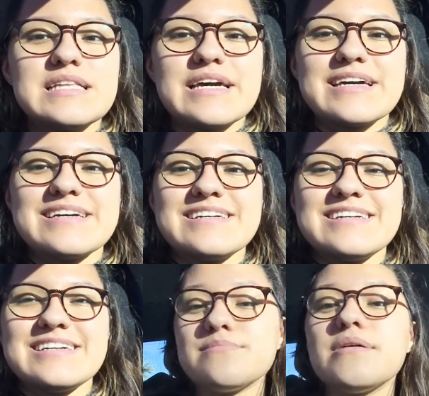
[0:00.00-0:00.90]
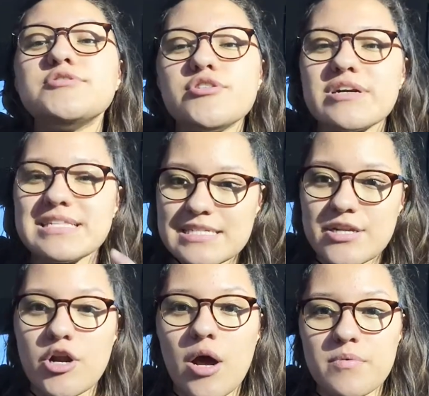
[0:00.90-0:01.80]
Like sometimes you don't
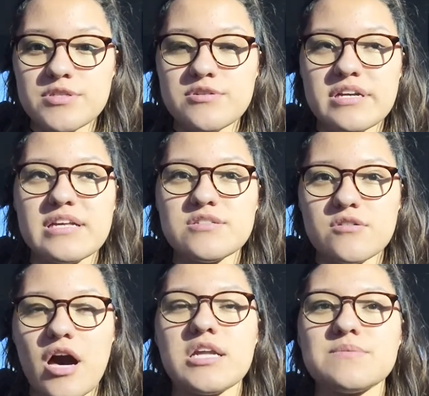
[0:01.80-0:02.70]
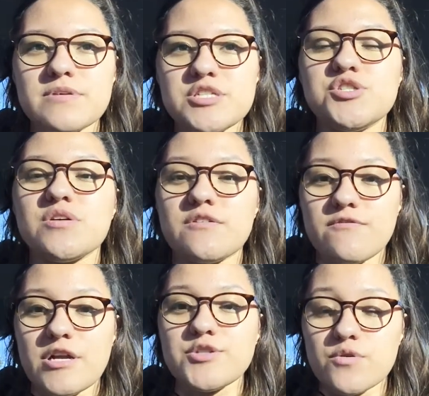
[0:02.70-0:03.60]
consider an opportunity until God has placed you at the
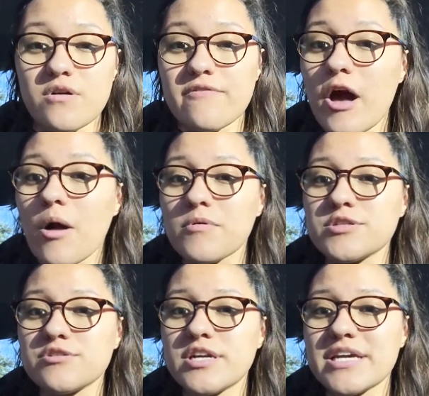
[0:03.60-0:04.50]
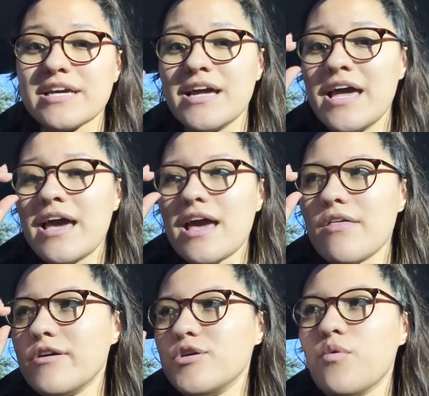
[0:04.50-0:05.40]
front door of that opportunity. And
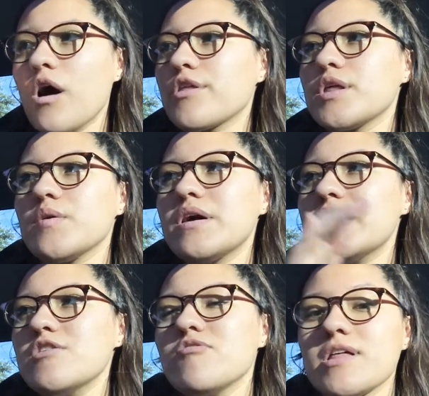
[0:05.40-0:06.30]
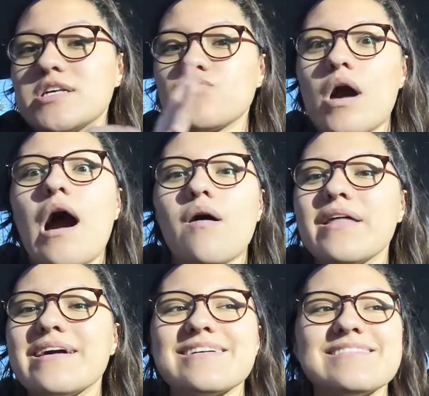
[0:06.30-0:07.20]
then you walk through it and you realize, wow,
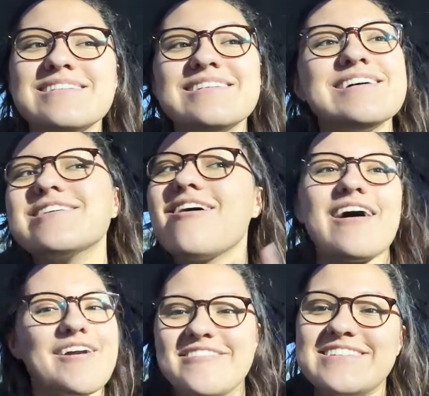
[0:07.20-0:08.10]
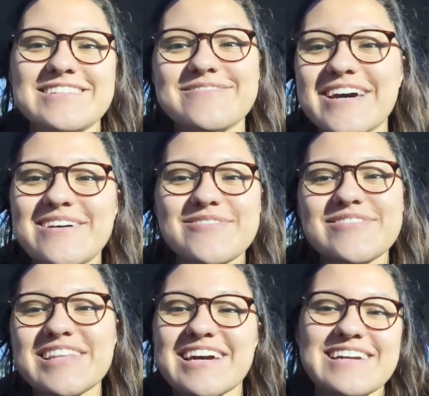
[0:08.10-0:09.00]
like God had all these things planned for
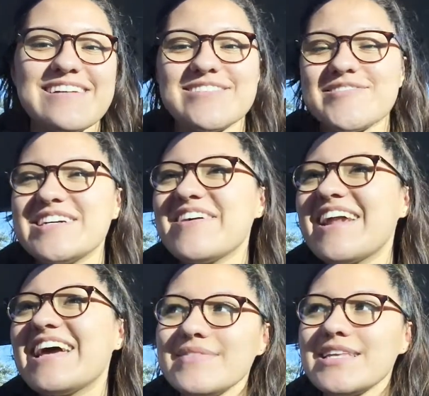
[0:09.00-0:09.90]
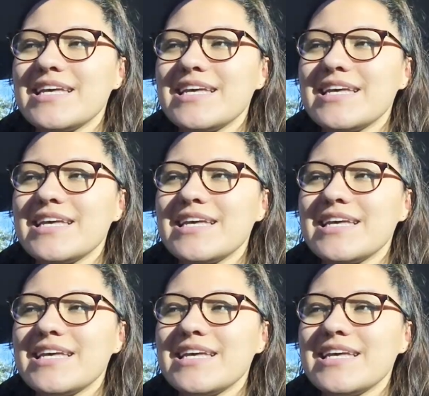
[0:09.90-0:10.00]
me. Like I didn't have to worry about it.